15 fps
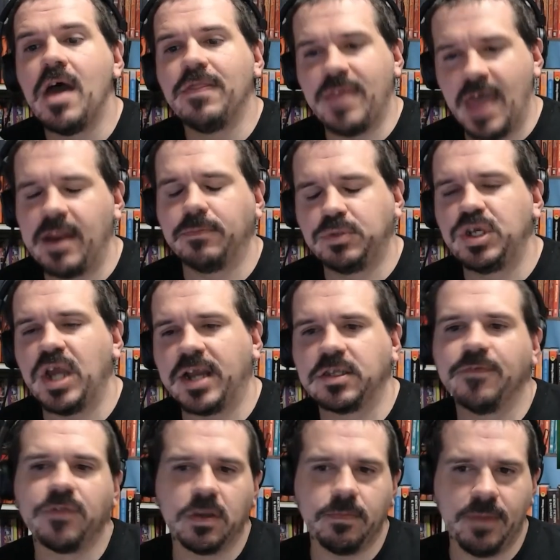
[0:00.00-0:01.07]
that
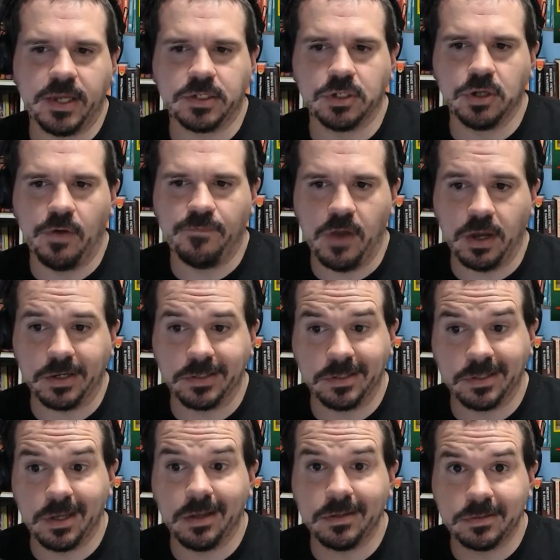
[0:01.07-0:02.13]
objectively makes no fucking
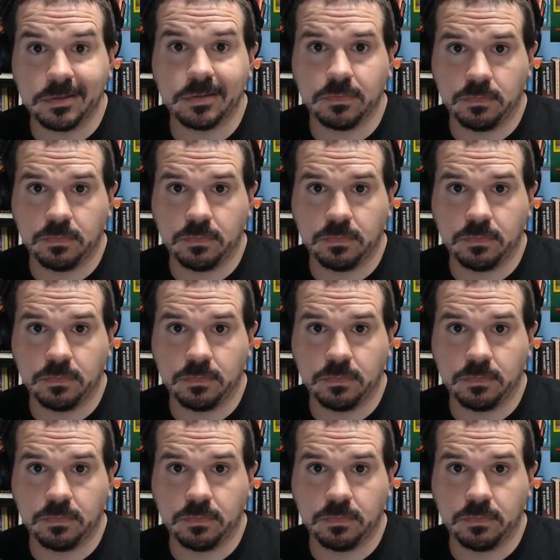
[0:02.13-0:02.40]
sense.